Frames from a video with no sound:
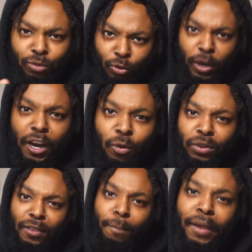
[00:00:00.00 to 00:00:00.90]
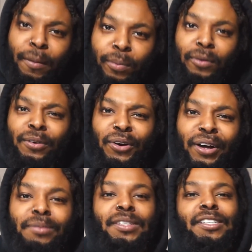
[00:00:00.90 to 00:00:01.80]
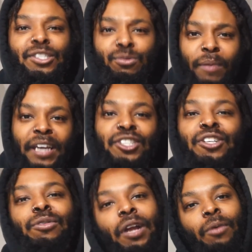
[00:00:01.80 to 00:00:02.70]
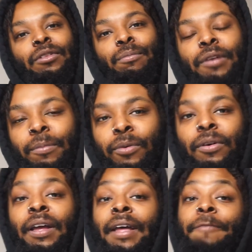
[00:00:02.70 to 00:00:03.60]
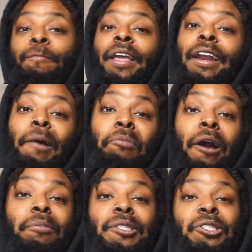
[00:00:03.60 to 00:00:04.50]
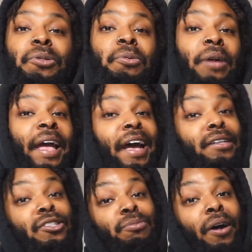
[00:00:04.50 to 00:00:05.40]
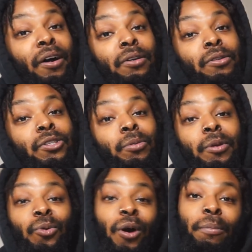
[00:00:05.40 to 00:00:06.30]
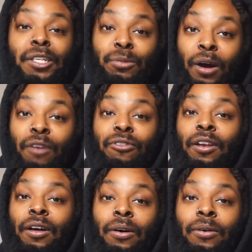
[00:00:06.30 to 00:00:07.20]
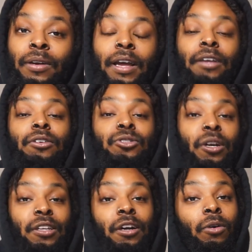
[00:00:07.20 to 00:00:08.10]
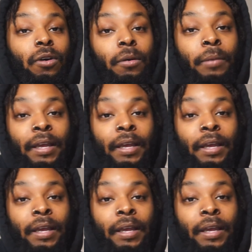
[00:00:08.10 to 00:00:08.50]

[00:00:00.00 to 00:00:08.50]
here with the people. You know what I'm saying? Just make sure you're there with the people, and I promise you, as a small YouTuber, you won't be small for long, and you'll start to go up.